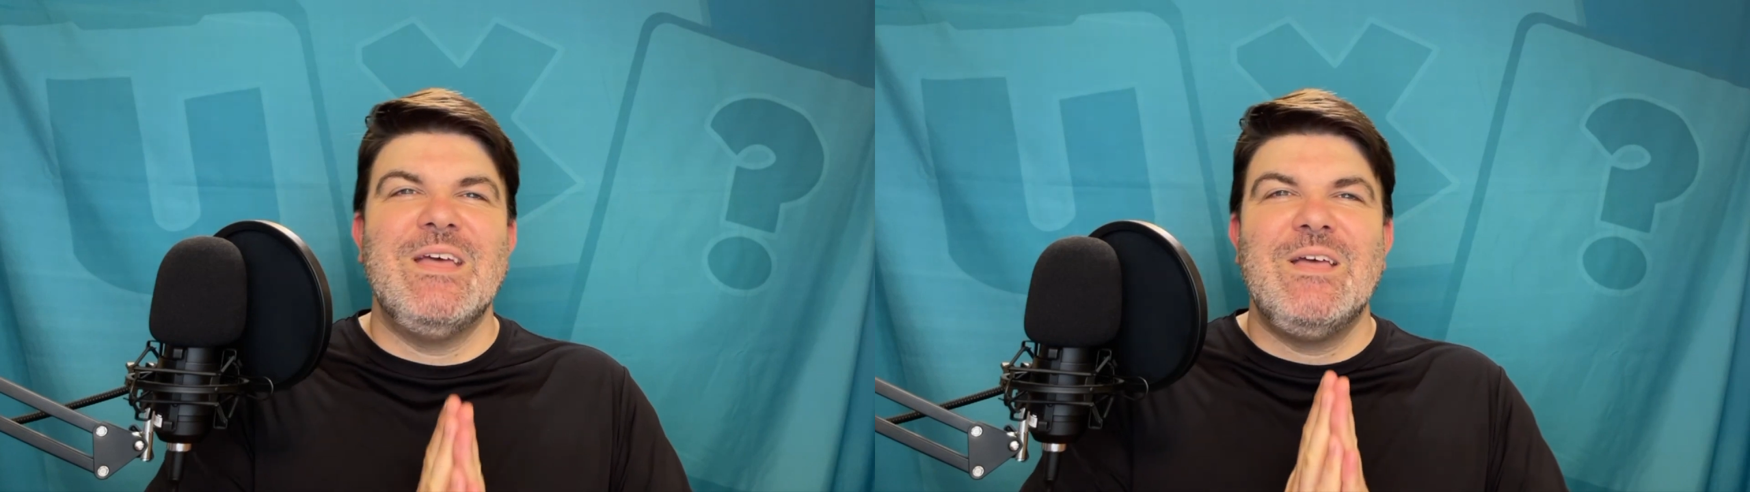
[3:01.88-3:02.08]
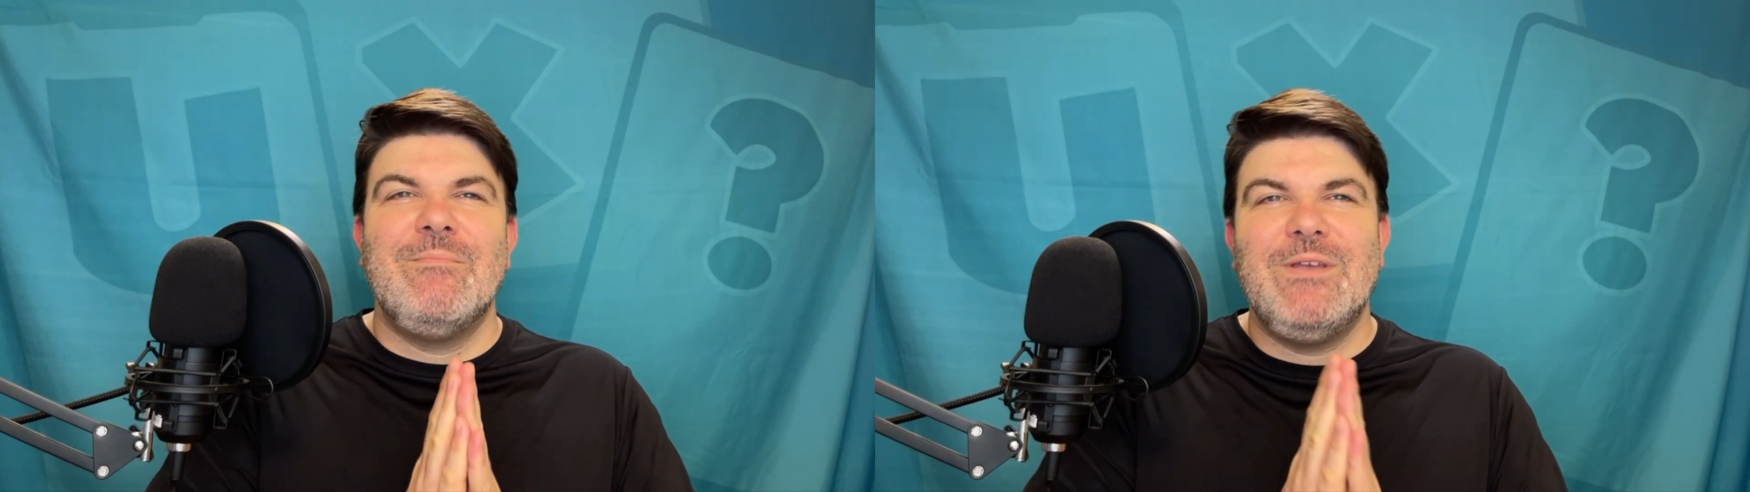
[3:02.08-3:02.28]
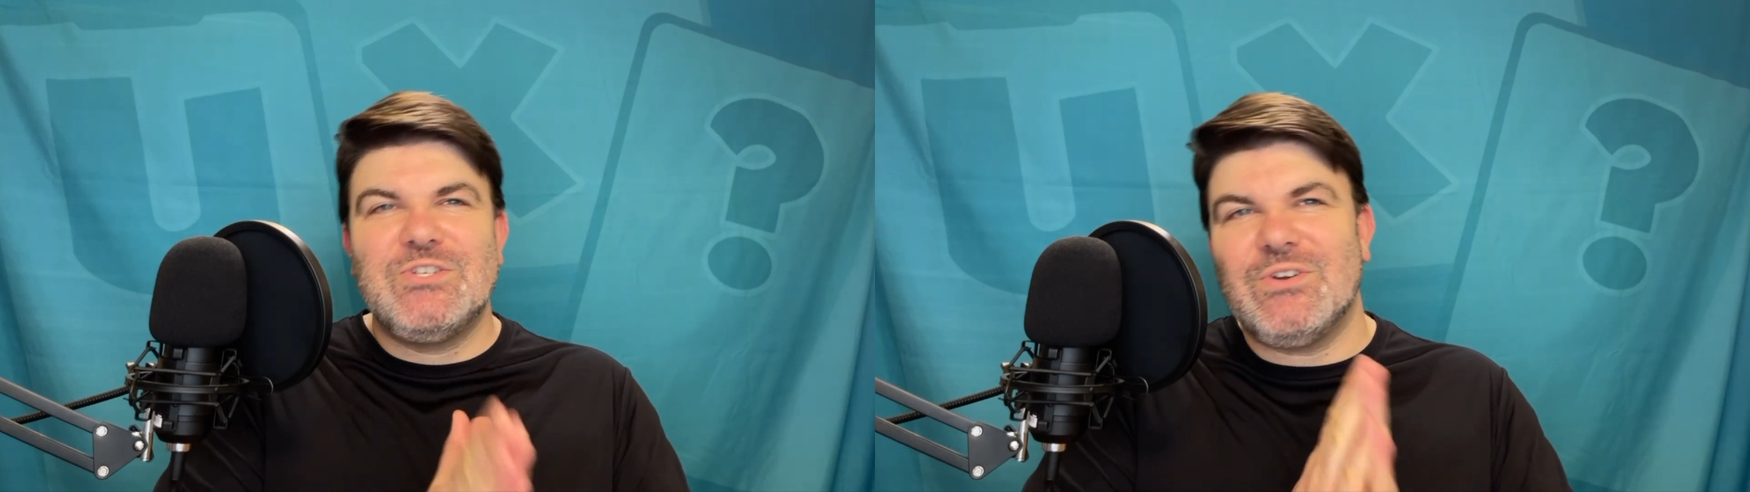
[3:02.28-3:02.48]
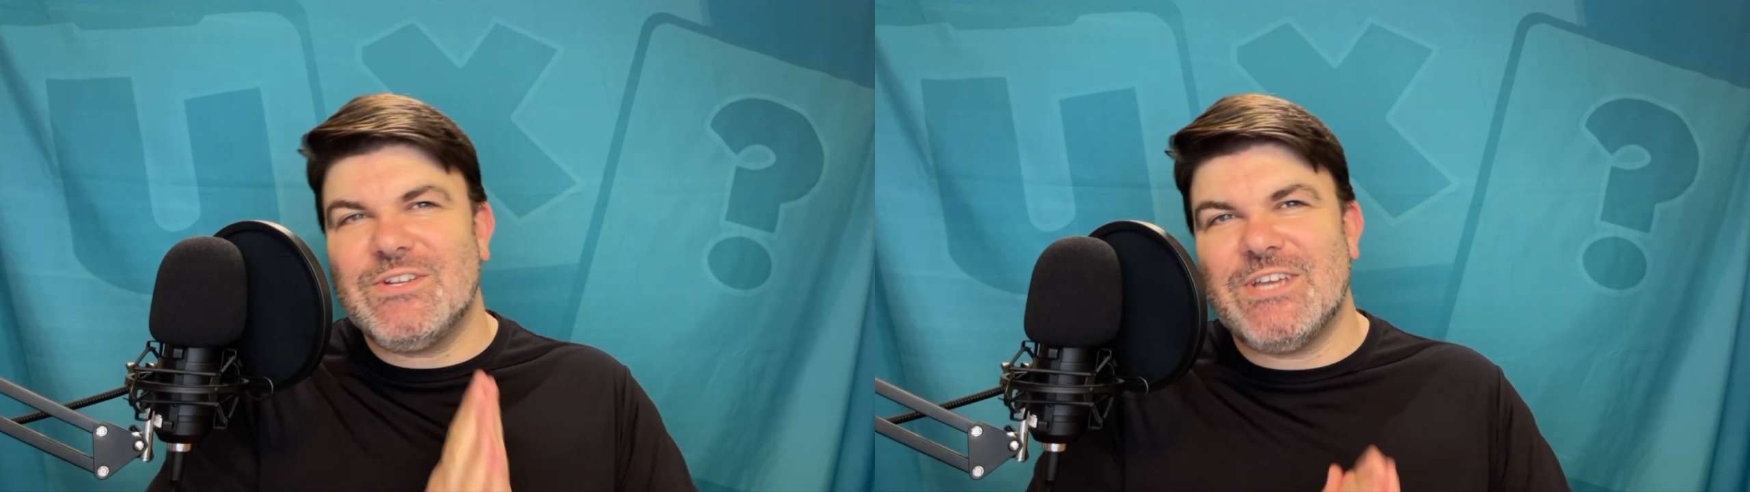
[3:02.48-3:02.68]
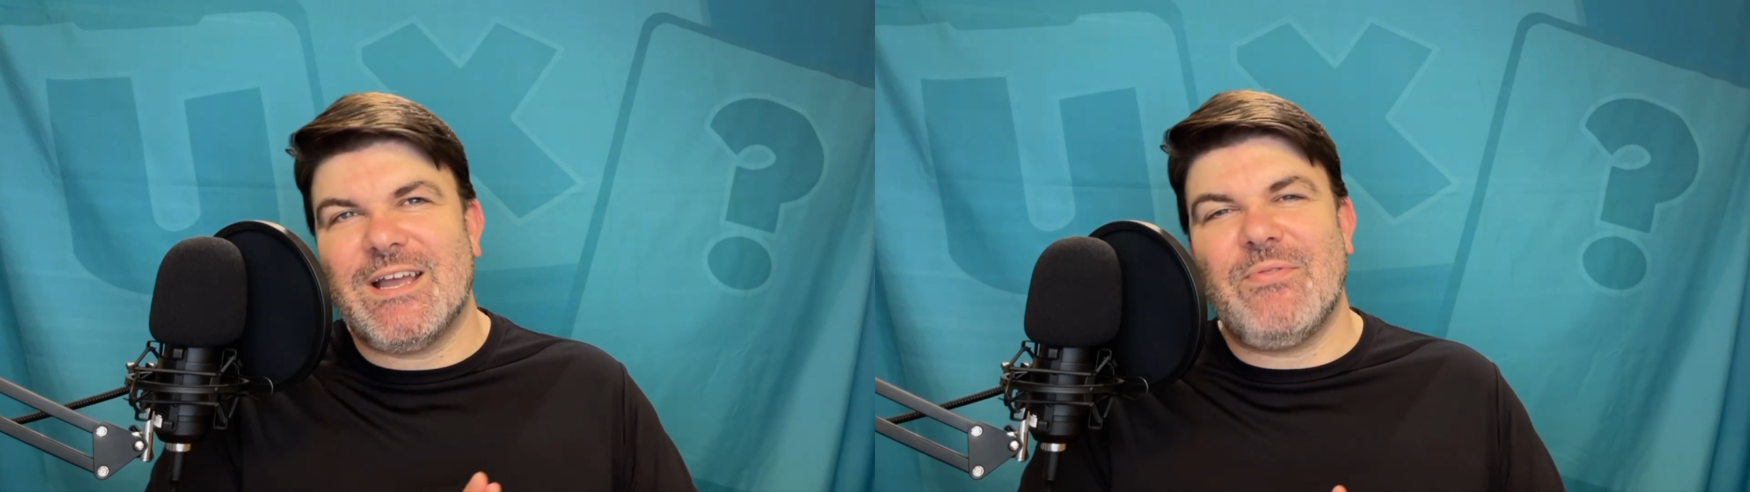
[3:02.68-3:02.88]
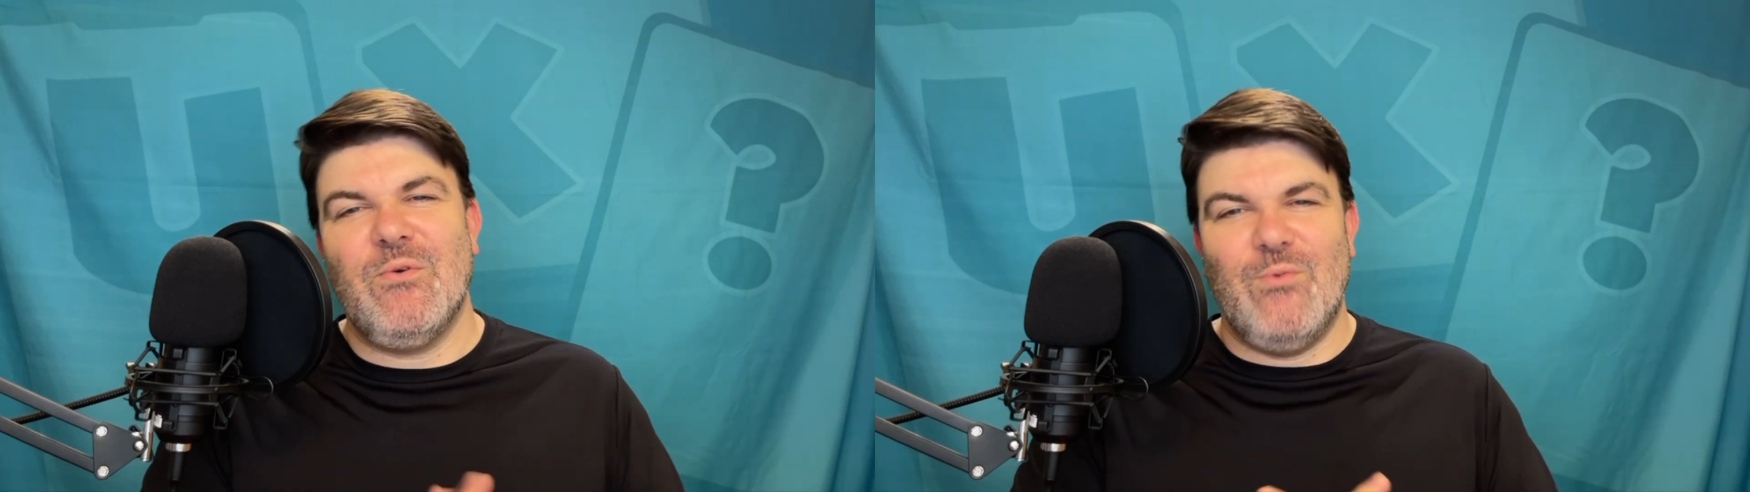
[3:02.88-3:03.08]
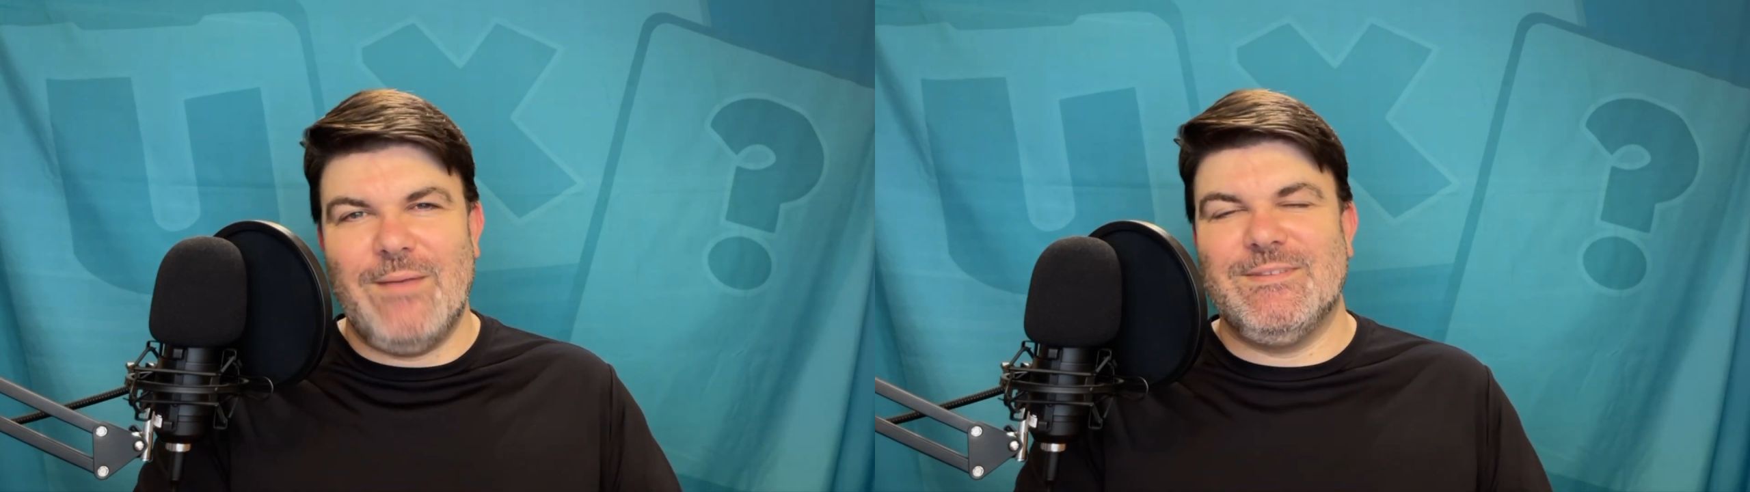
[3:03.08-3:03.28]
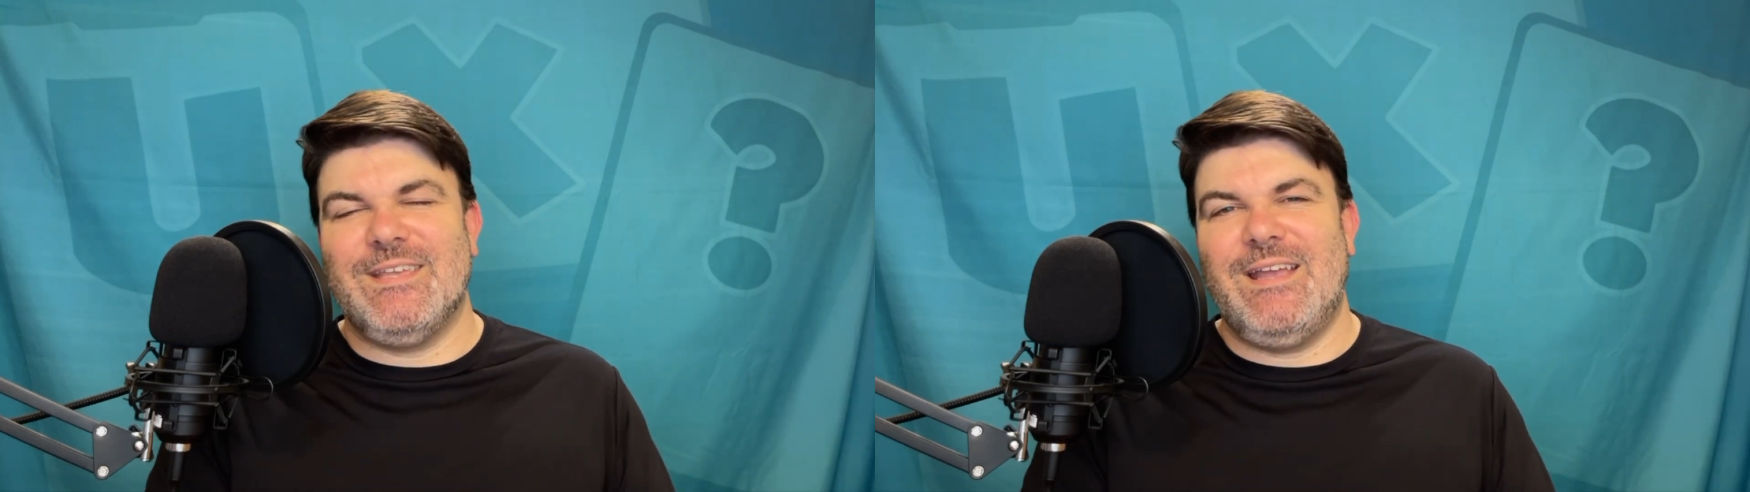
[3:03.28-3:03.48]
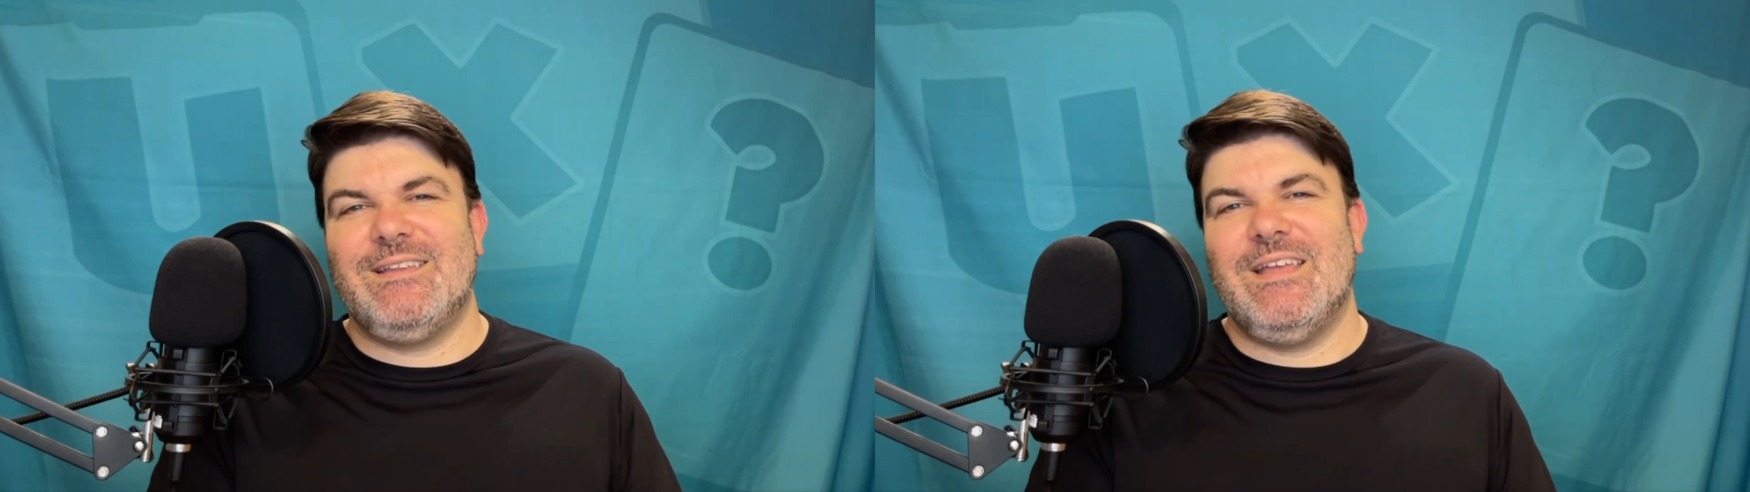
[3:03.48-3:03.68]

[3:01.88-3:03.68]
Be sure to check out the website